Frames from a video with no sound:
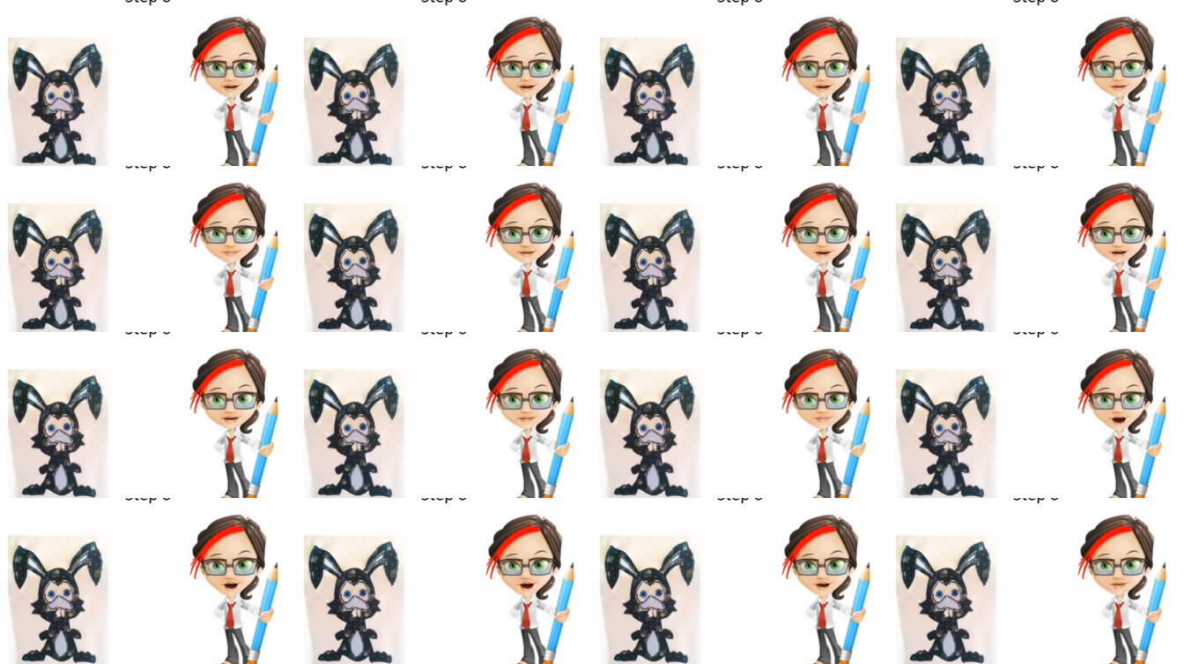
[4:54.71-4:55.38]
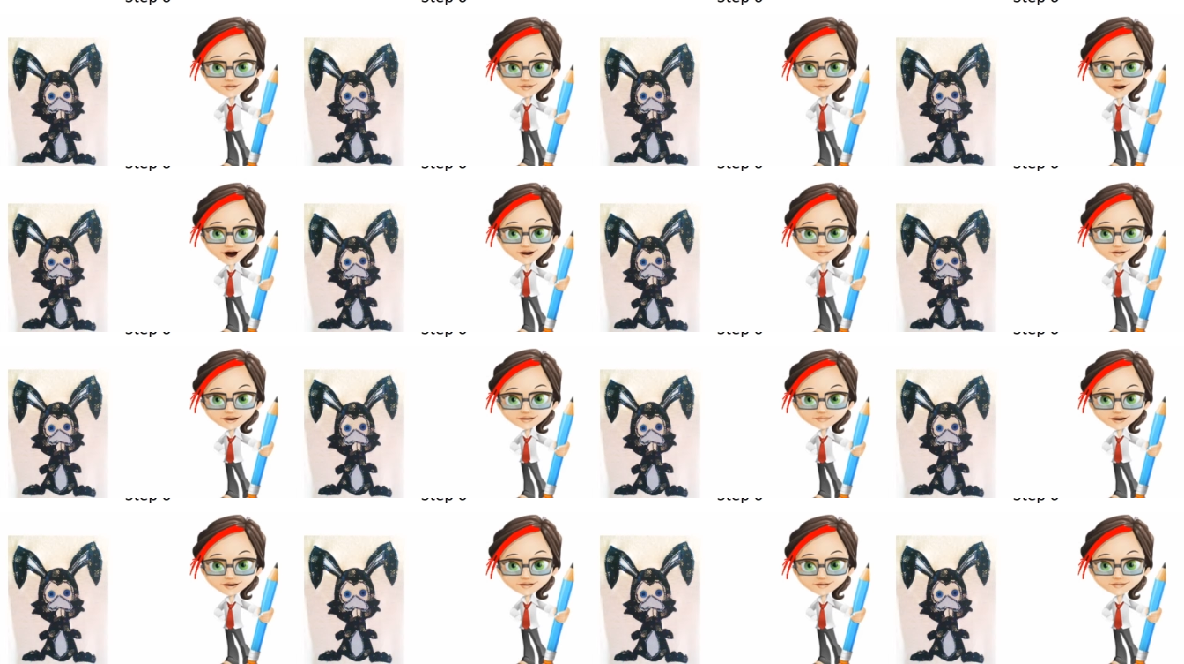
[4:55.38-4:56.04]
It is possible
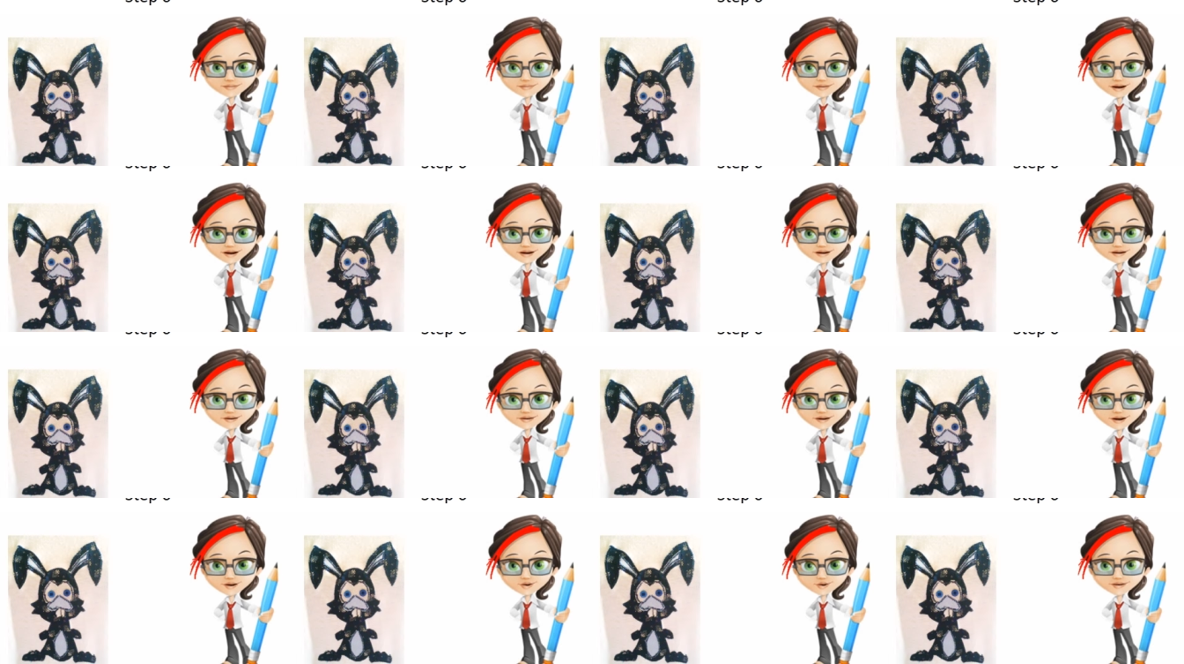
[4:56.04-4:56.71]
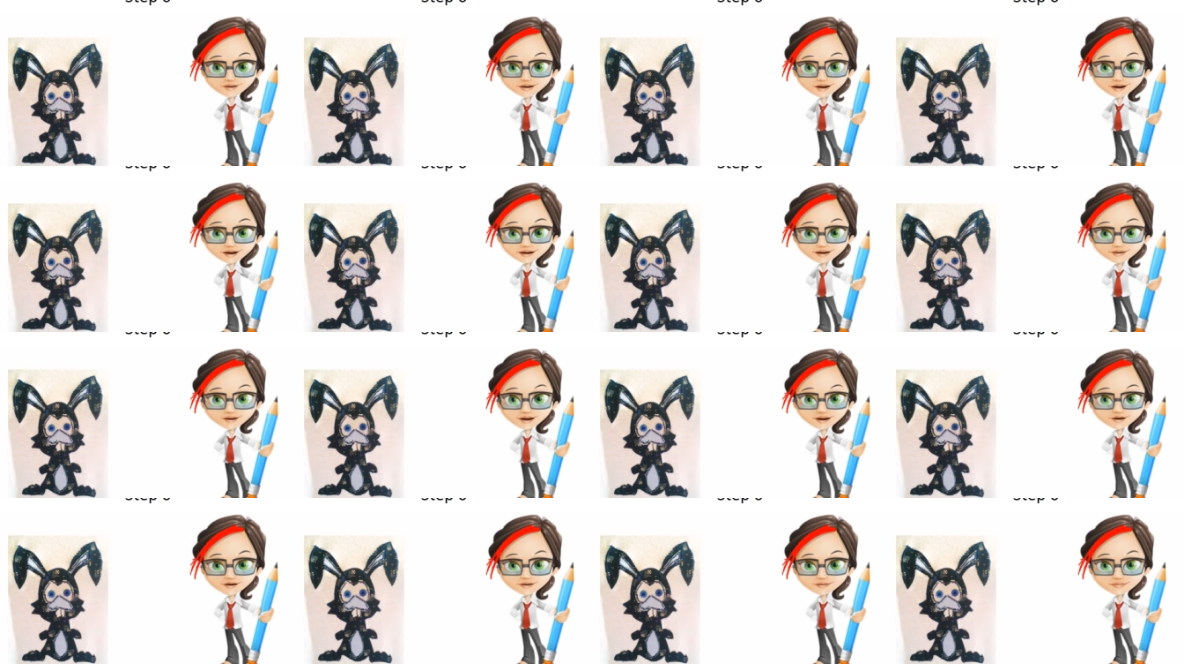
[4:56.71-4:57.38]
to use hand stitching
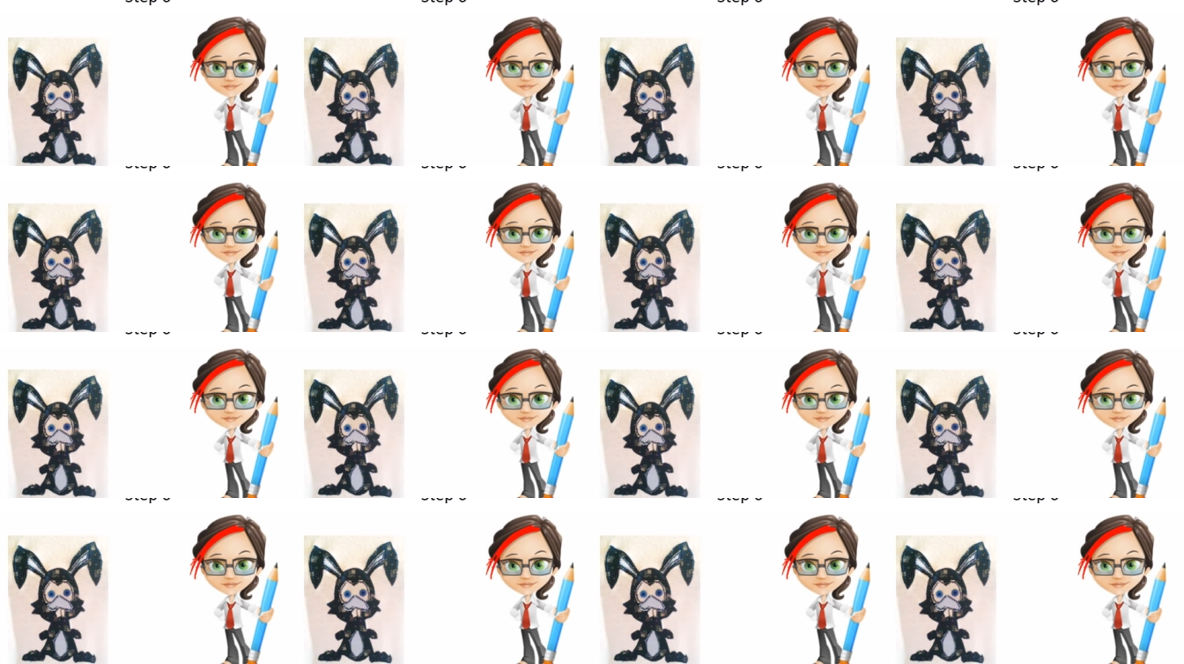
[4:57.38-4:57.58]
instead.